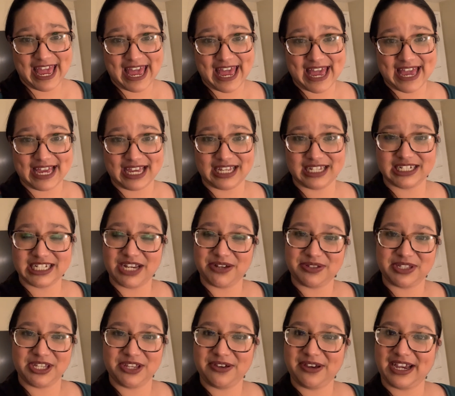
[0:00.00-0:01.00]
and I'll
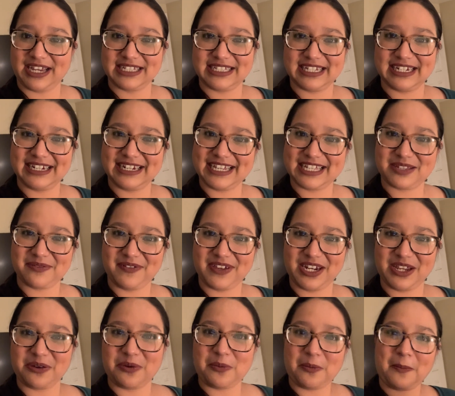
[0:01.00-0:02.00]
see you guys in the next
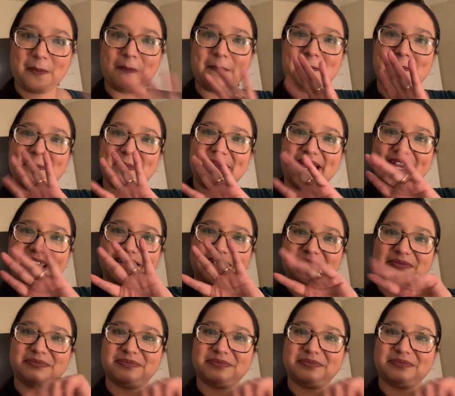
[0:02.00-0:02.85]
video. Bye.